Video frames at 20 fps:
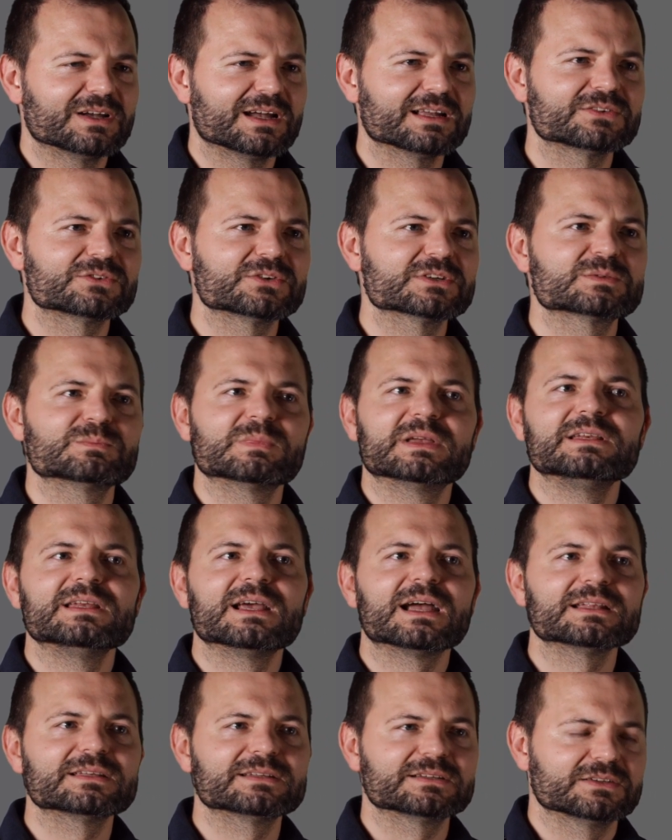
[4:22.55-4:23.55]
address many
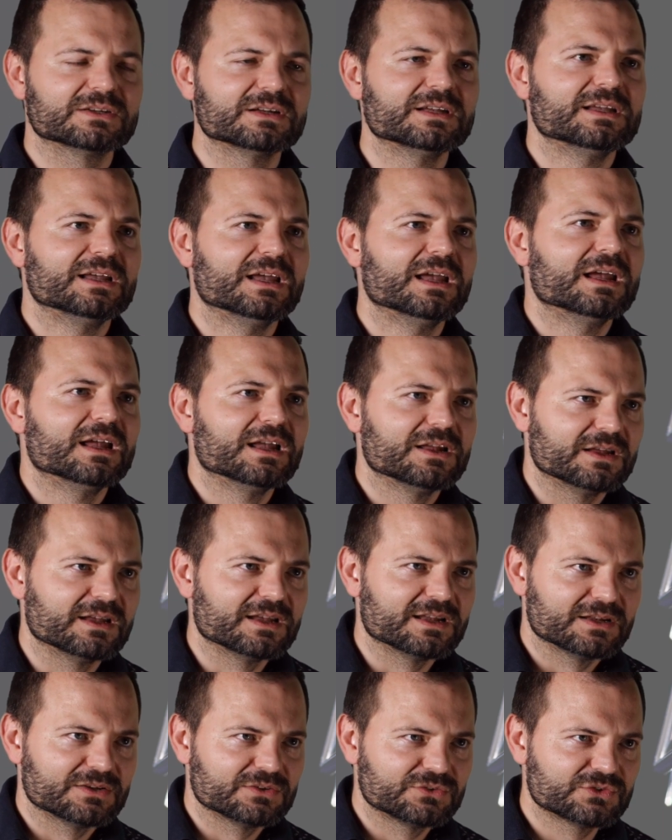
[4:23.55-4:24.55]
other
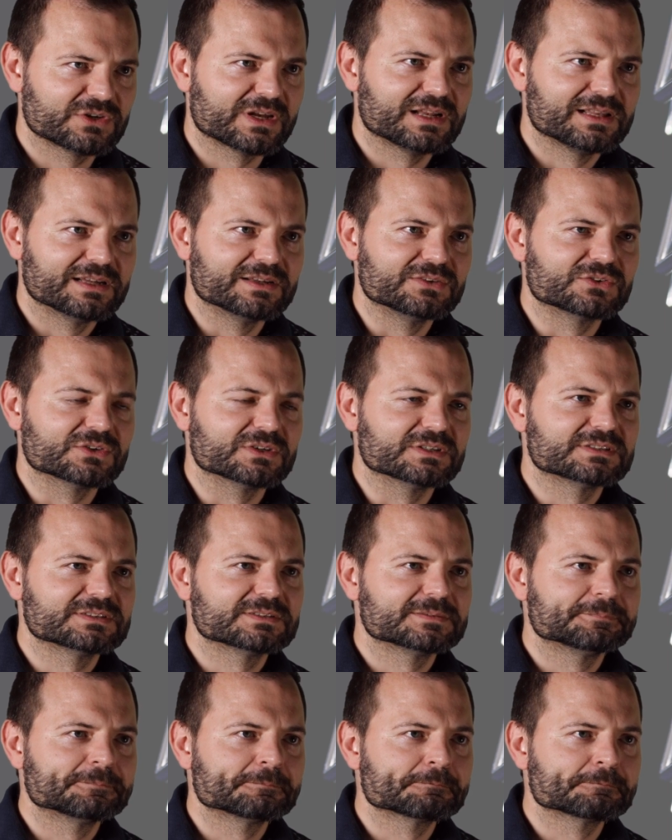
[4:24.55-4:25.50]
challenges.